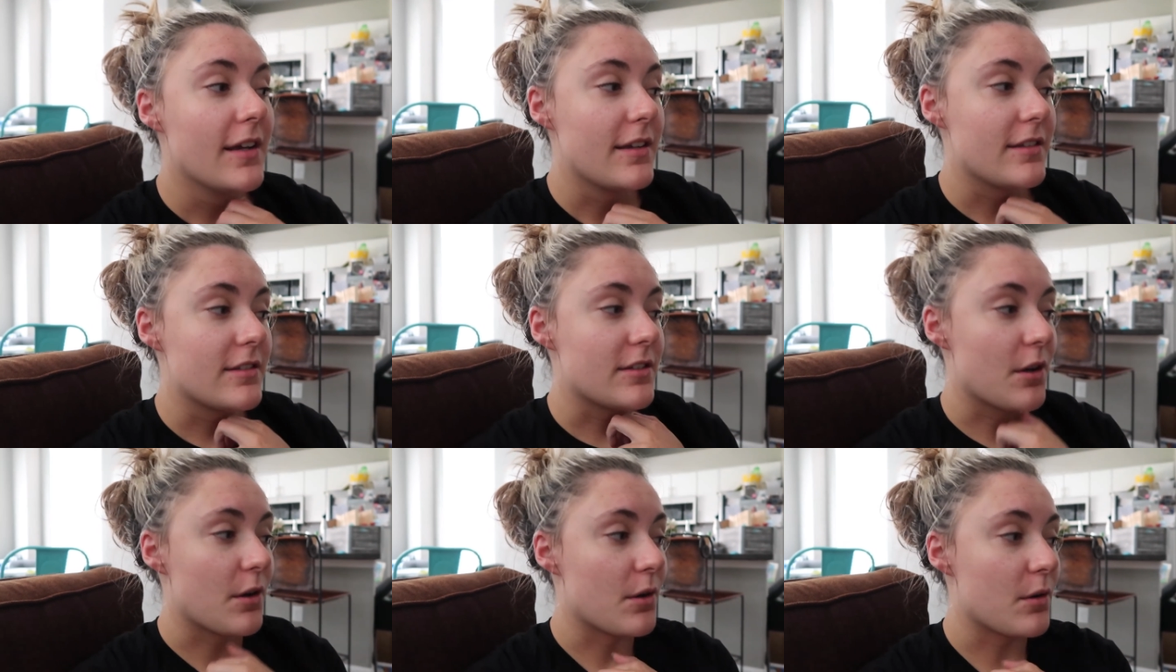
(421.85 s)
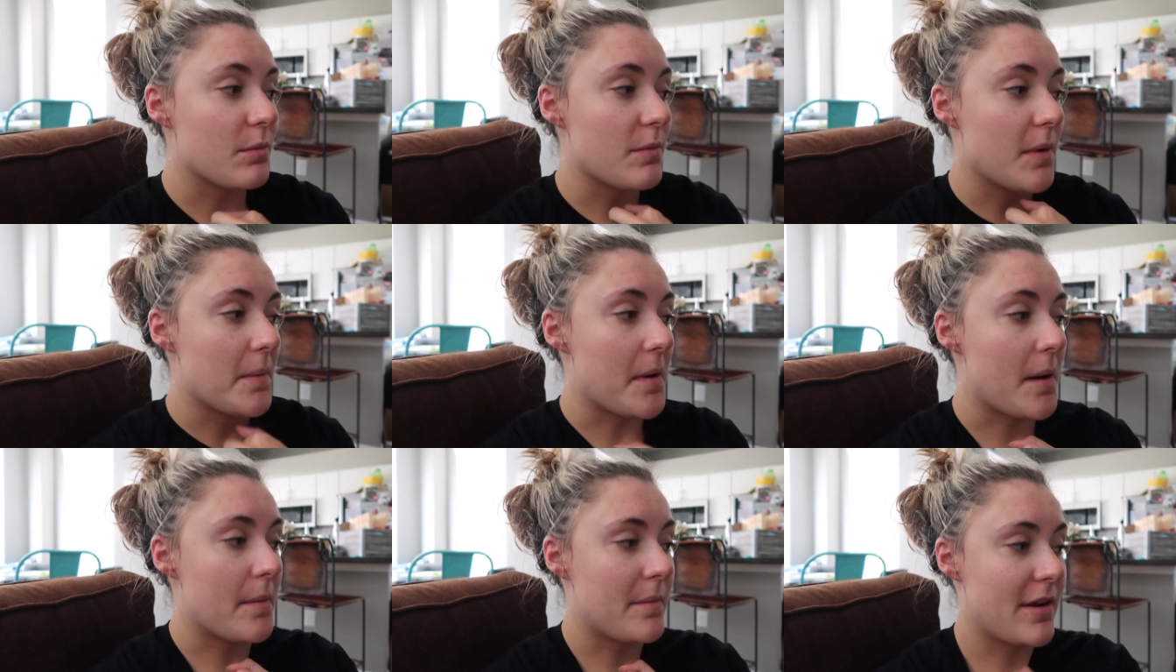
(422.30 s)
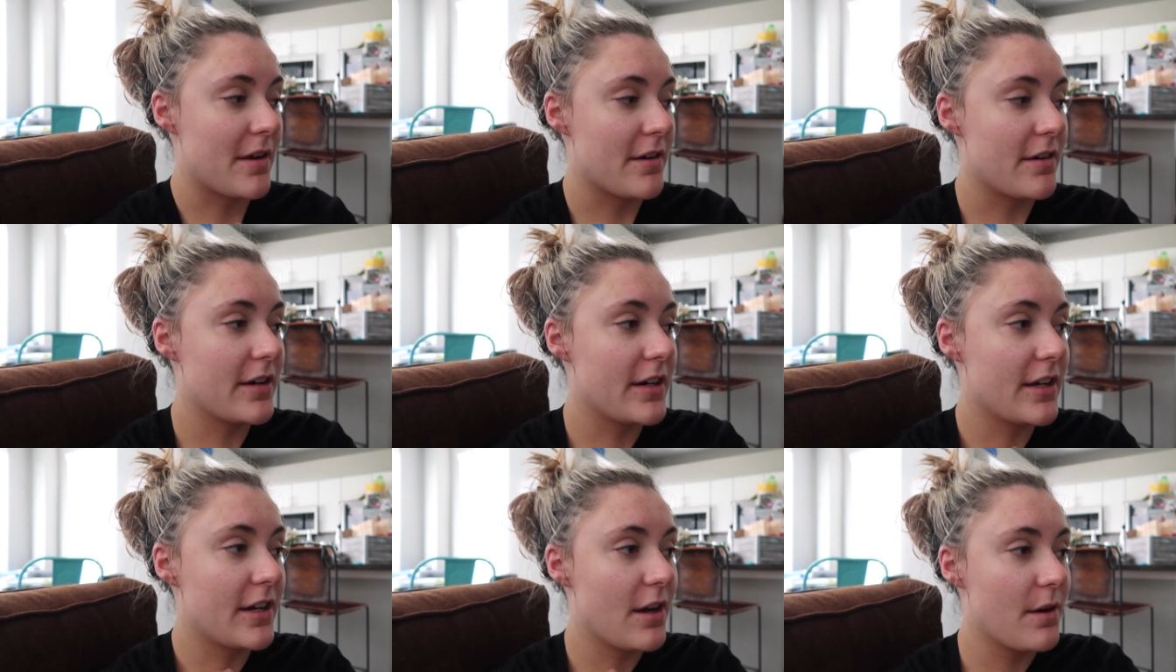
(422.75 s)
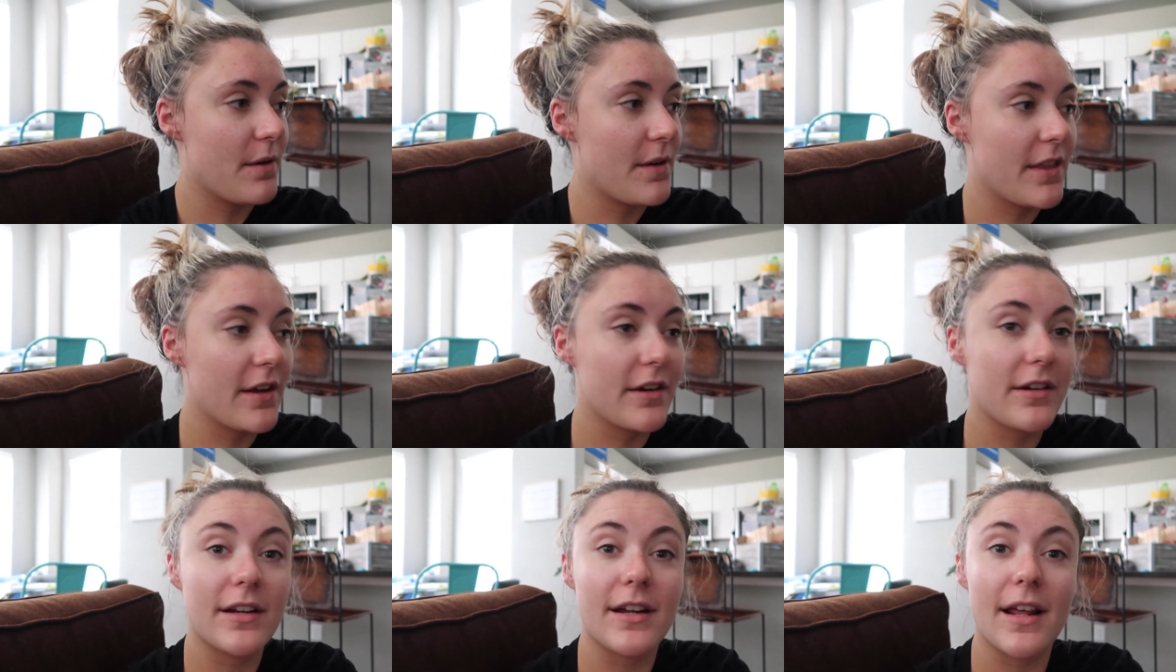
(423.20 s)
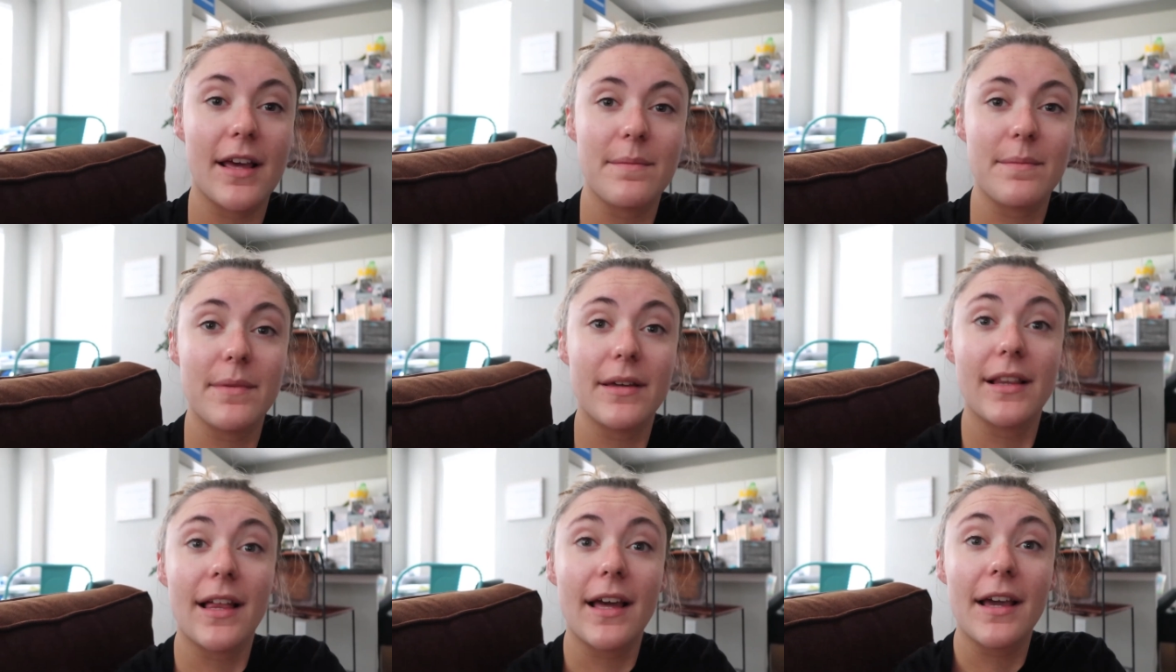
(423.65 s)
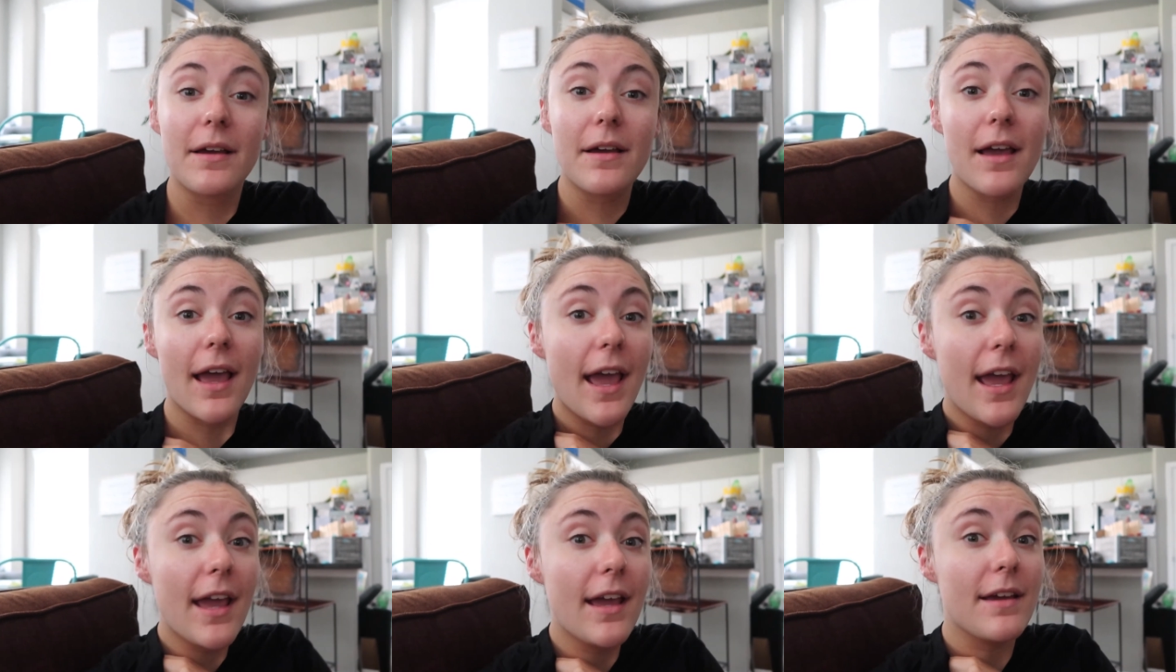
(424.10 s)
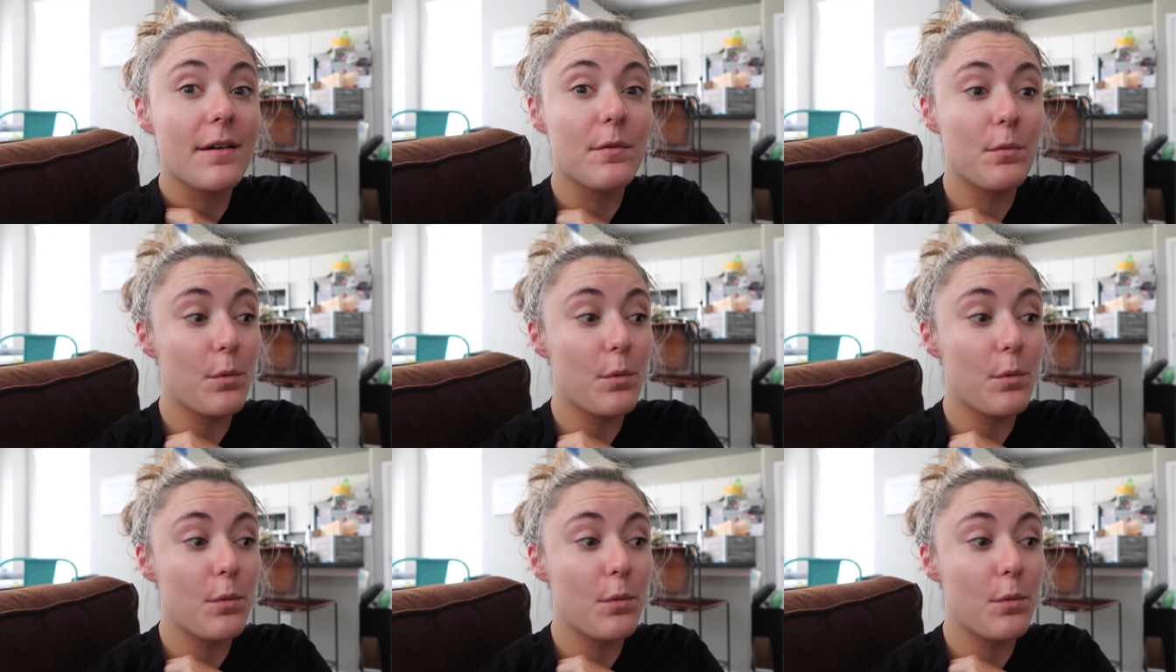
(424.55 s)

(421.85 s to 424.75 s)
So my mom and I are gonna go in there today and be like, hey,